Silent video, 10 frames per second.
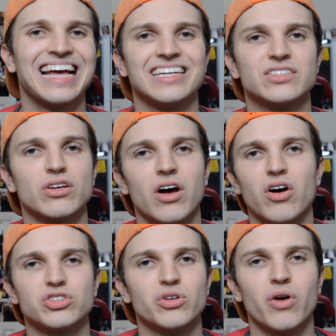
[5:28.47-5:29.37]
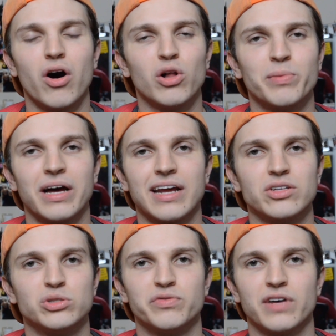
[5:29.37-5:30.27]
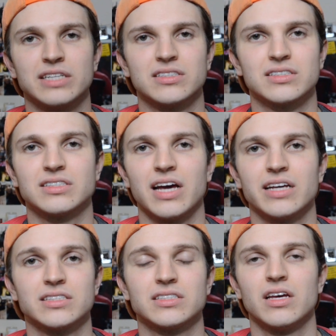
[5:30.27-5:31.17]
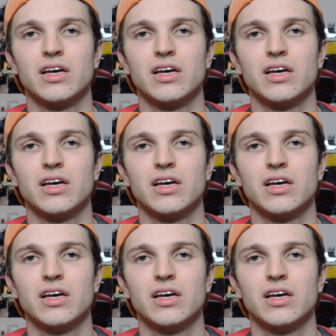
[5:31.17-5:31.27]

It's also all about how you define success.